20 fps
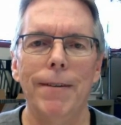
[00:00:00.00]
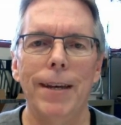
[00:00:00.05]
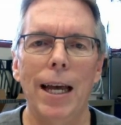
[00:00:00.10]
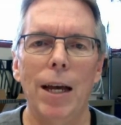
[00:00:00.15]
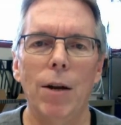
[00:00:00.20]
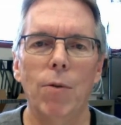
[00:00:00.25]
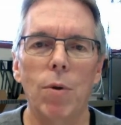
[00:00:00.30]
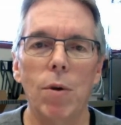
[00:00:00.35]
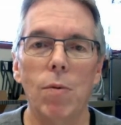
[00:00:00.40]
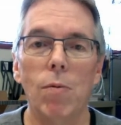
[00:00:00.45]

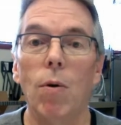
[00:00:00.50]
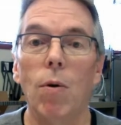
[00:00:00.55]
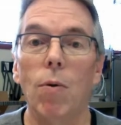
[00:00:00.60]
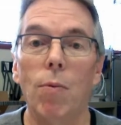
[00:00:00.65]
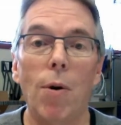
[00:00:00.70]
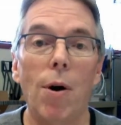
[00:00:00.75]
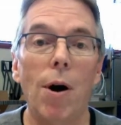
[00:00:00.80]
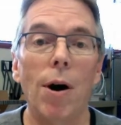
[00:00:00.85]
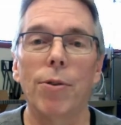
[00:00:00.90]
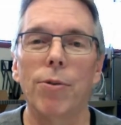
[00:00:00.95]
and we will
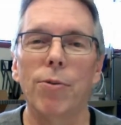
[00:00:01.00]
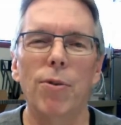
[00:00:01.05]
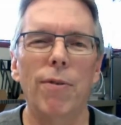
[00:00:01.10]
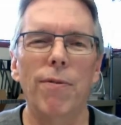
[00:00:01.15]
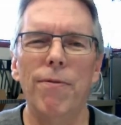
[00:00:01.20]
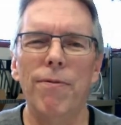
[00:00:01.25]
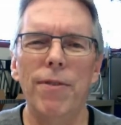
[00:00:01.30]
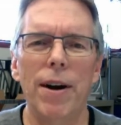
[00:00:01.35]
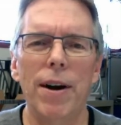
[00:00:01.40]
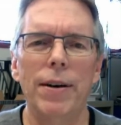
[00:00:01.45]
walk through
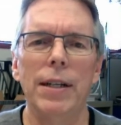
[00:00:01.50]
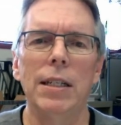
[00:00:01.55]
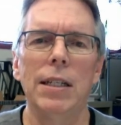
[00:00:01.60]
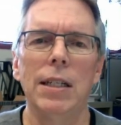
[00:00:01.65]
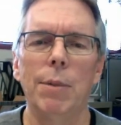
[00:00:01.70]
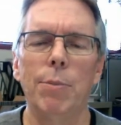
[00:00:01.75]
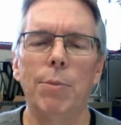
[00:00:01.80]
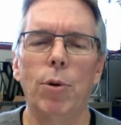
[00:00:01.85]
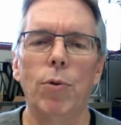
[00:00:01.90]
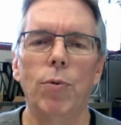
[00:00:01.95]
a very
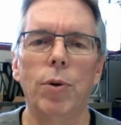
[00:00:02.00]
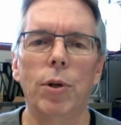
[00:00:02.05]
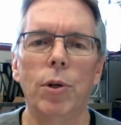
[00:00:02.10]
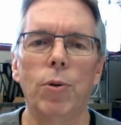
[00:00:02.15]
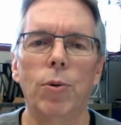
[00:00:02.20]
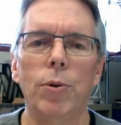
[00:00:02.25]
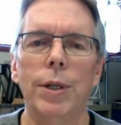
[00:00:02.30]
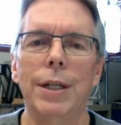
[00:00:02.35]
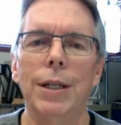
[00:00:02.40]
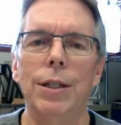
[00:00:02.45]
simple
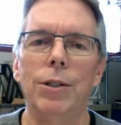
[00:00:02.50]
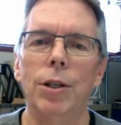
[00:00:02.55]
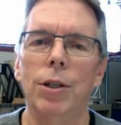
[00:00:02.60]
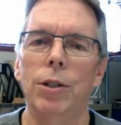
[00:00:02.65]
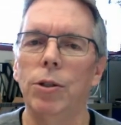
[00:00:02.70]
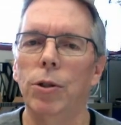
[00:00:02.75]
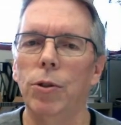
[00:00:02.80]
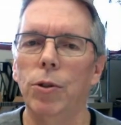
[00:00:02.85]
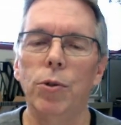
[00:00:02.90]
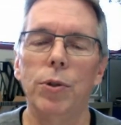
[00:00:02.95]
recording
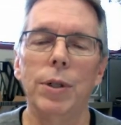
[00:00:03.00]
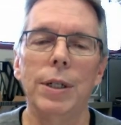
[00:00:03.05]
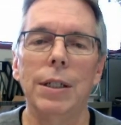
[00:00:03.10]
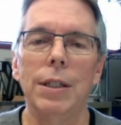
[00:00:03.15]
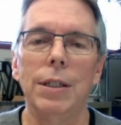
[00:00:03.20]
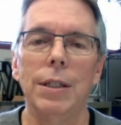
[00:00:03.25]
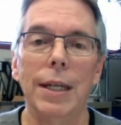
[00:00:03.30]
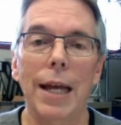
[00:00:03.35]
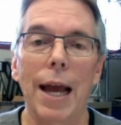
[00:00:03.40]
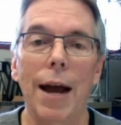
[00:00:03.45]
just so you can
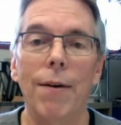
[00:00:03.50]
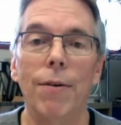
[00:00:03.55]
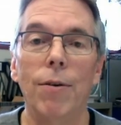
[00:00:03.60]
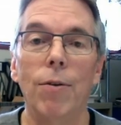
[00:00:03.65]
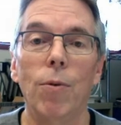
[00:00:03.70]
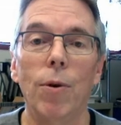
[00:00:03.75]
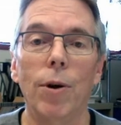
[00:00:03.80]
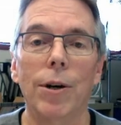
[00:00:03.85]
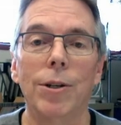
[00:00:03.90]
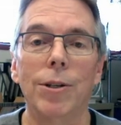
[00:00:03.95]
see how it
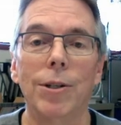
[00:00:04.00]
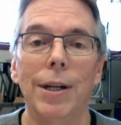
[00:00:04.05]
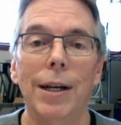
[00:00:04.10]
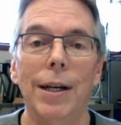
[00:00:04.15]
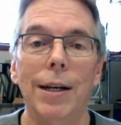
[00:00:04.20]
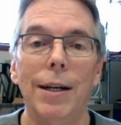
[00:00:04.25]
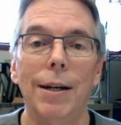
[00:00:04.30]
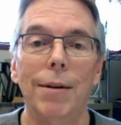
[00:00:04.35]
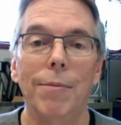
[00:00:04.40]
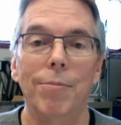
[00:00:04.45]
works.
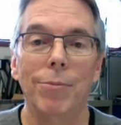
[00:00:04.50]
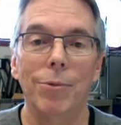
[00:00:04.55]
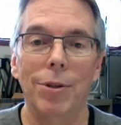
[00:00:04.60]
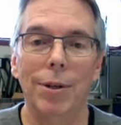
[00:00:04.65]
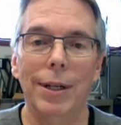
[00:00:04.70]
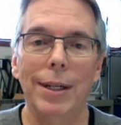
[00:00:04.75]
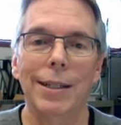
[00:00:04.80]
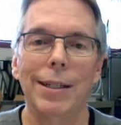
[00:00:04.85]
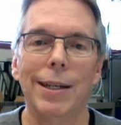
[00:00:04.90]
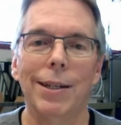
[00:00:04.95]
So
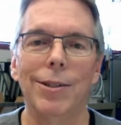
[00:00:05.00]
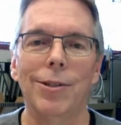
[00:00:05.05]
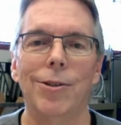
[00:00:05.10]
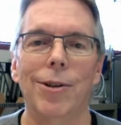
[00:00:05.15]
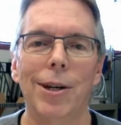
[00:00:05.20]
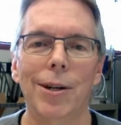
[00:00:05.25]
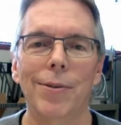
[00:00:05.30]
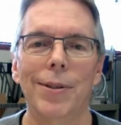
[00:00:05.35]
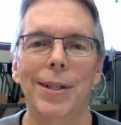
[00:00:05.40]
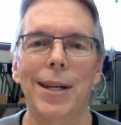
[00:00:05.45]
let's get
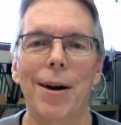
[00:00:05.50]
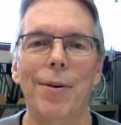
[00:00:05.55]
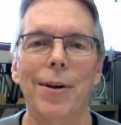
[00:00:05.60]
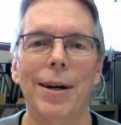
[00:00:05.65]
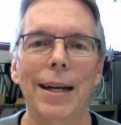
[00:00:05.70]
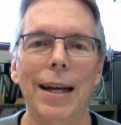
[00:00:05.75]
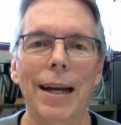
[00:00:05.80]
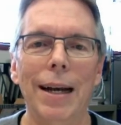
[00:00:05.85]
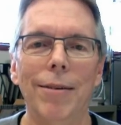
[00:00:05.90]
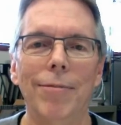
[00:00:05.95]
started with that
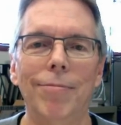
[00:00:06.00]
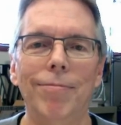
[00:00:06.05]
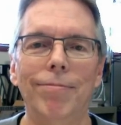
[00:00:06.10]
right now.